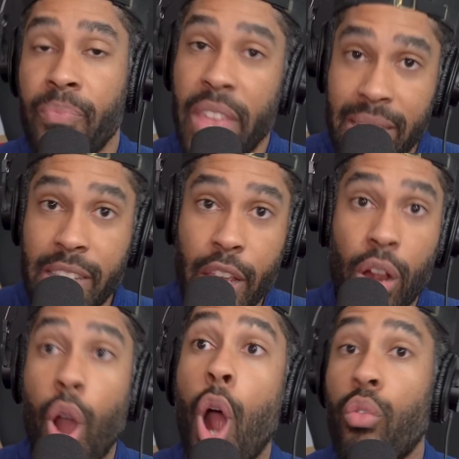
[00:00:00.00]
This
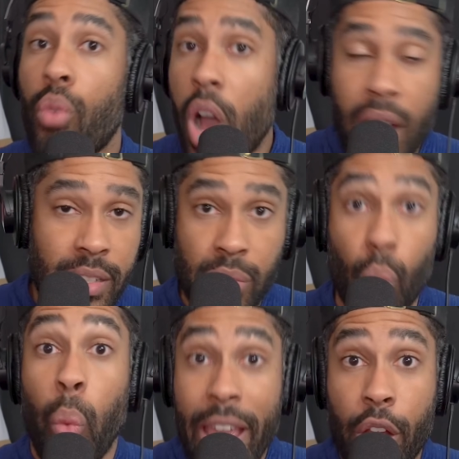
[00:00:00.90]
year, Art Ross
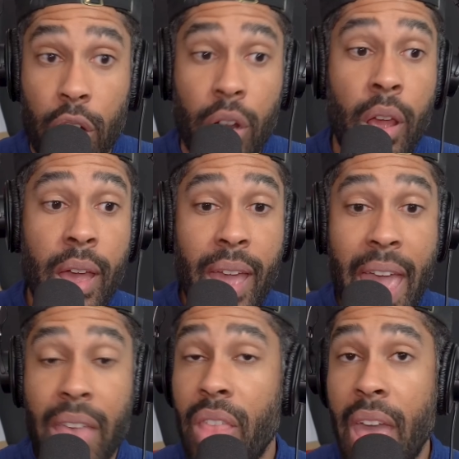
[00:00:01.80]
winner,
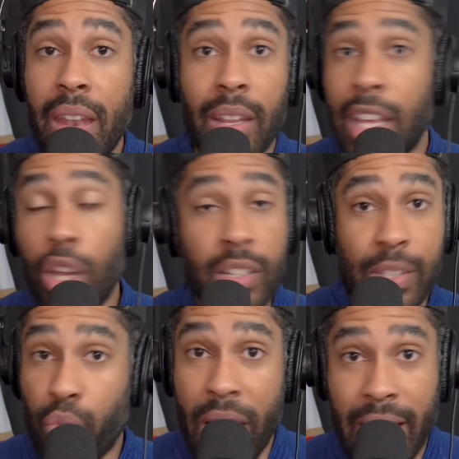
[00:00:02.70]
and then he looks
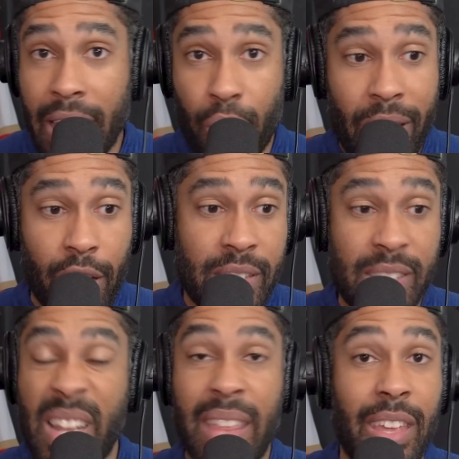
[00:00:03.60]
great again in the regular
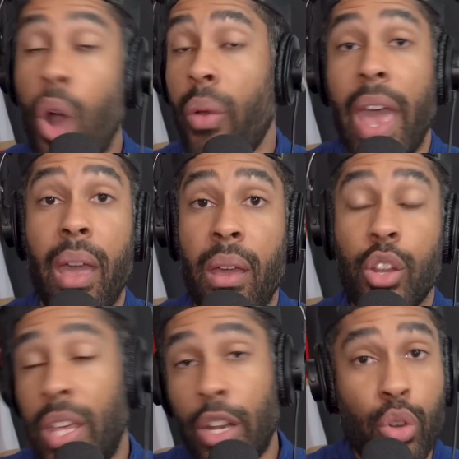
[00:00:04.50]
season. I think, okay,
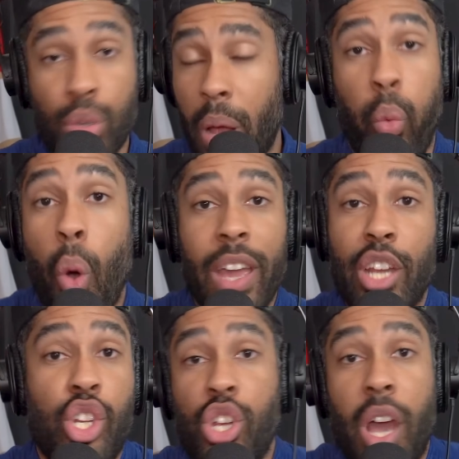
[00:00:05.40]
Nikita Kucherov won't
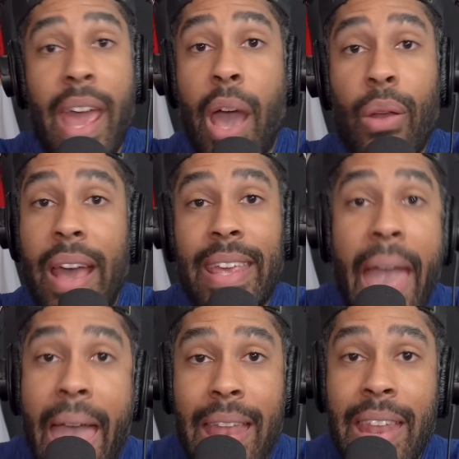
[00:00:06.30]
get shut out
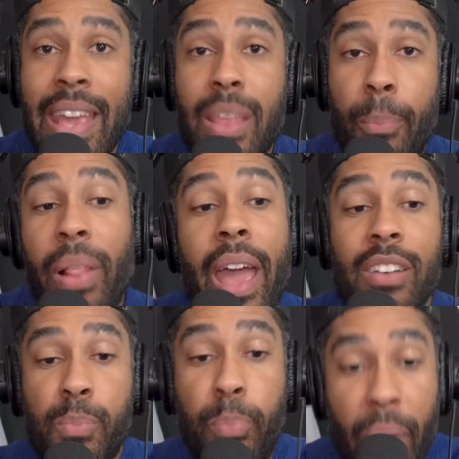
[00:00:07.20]
again in the
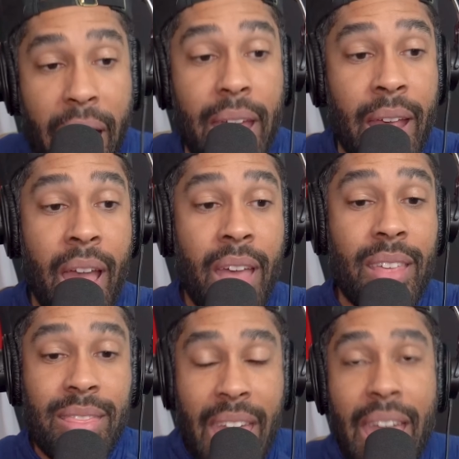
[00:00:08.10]
playoffs, but
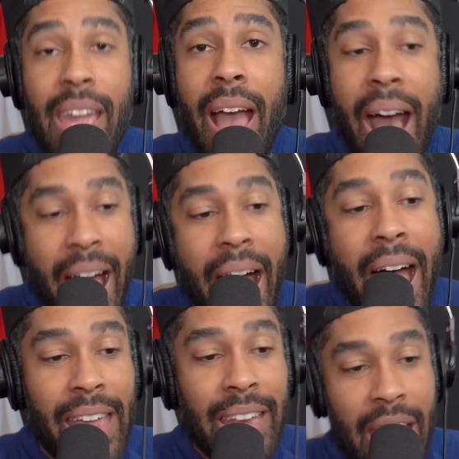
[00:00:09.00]
the thing
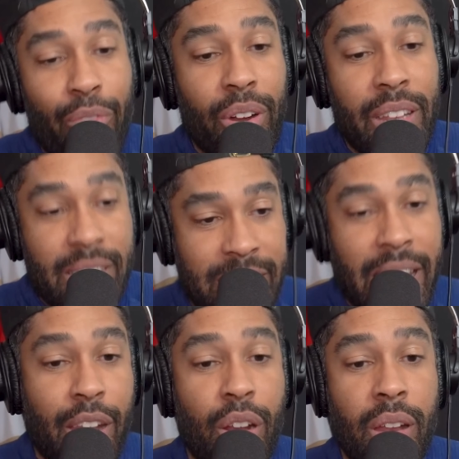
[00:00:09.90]
I never
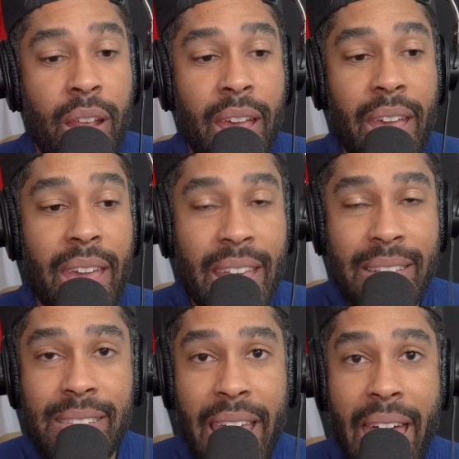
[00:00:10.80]
considered
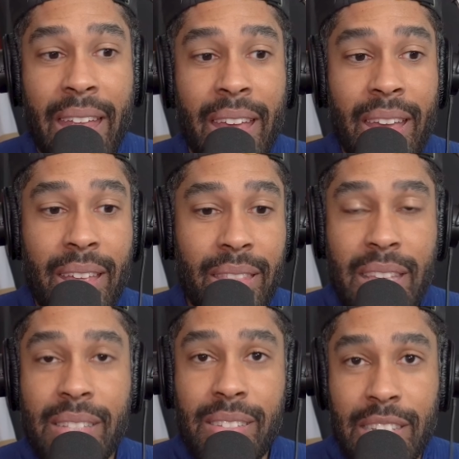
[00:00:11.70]
is that
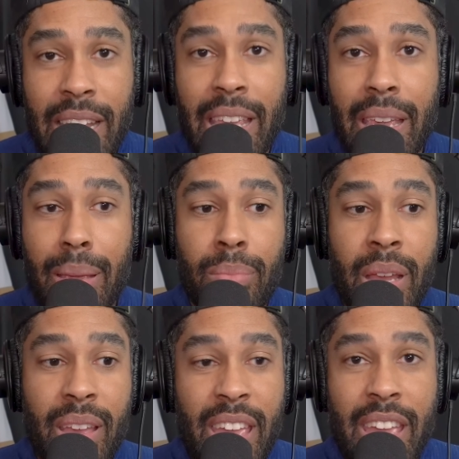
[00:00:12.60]
this team
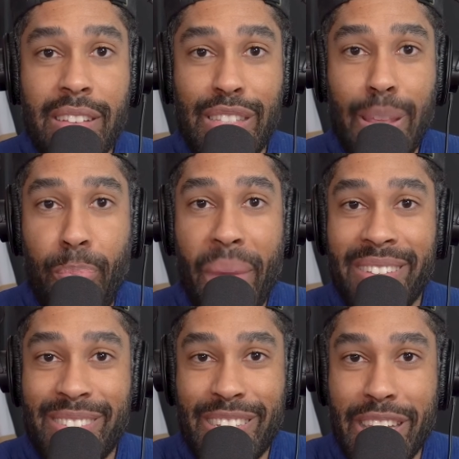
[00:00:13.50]
is the
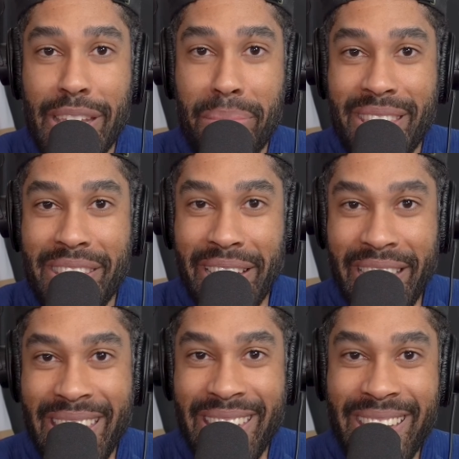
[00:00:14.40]
best team in the
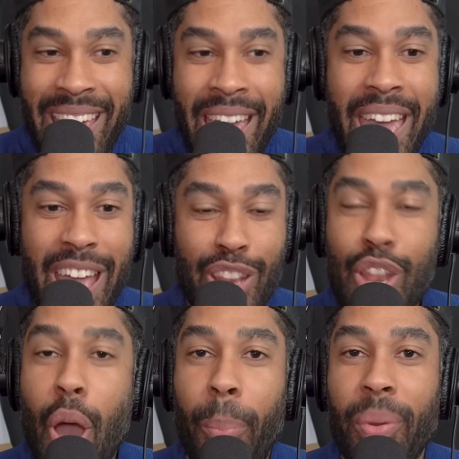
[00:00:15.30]
league, and
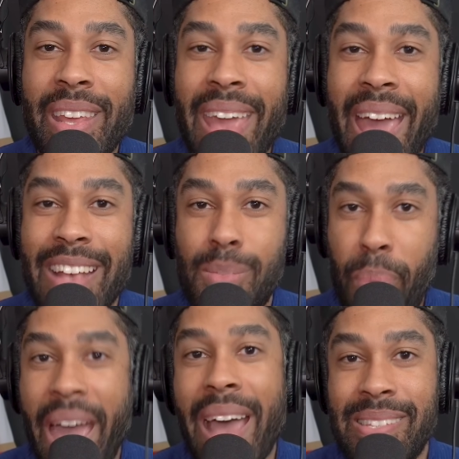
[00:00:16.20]
nobody has
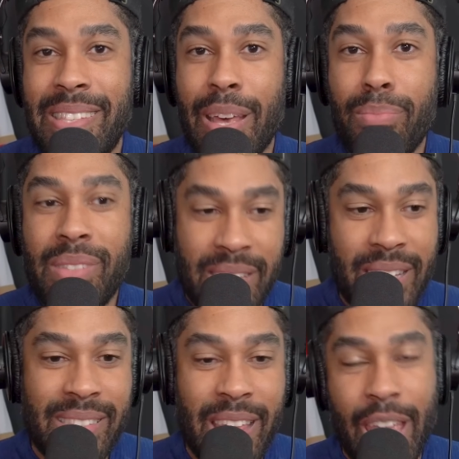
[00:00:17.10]
passed them
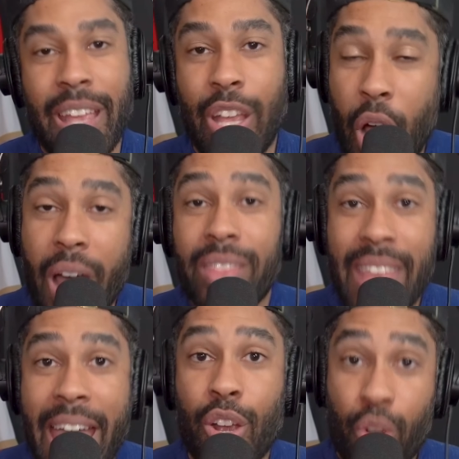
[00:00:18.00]
since they got
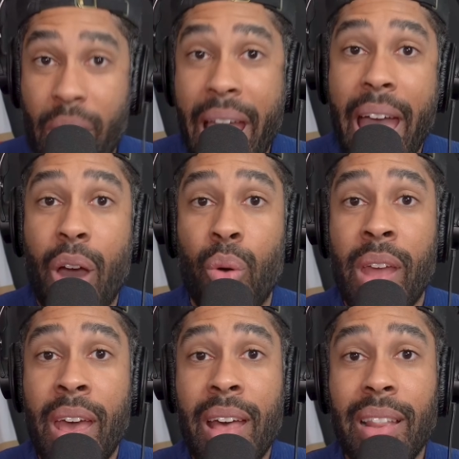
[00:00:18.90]
that crown
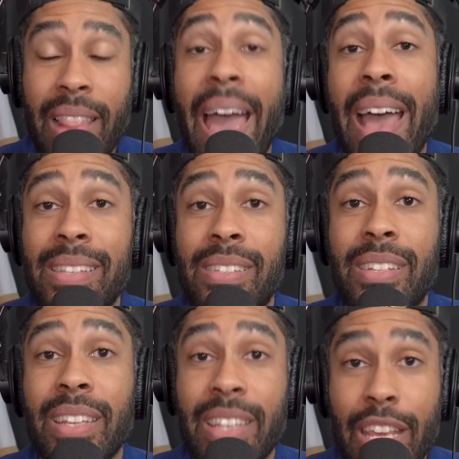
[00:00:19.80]

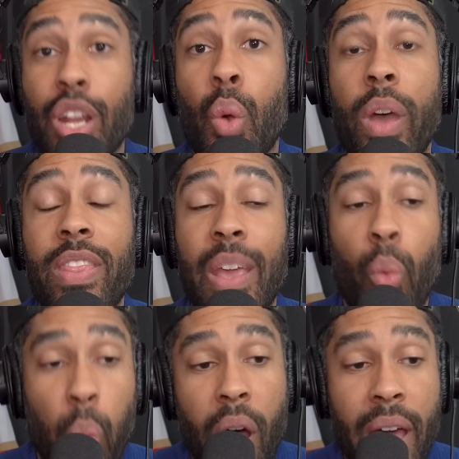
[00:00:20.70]
last year when they
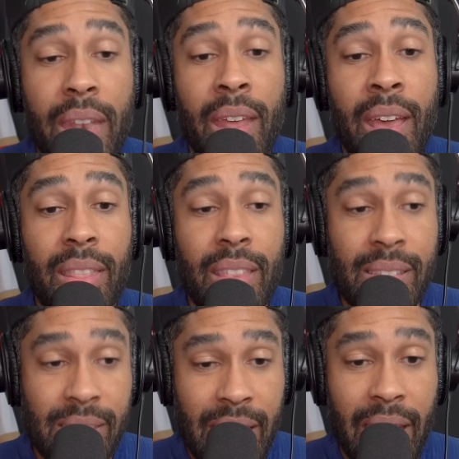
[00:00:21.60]
won the
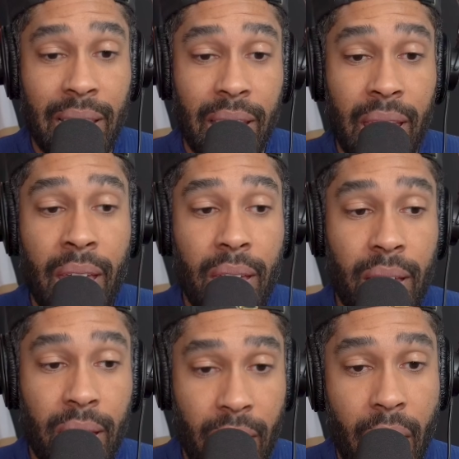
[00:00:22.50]
Stanley
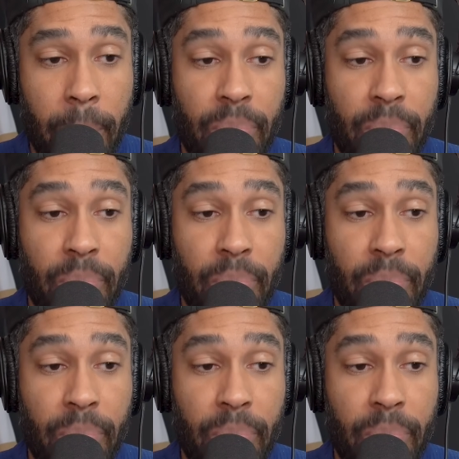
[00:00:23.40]
Cup.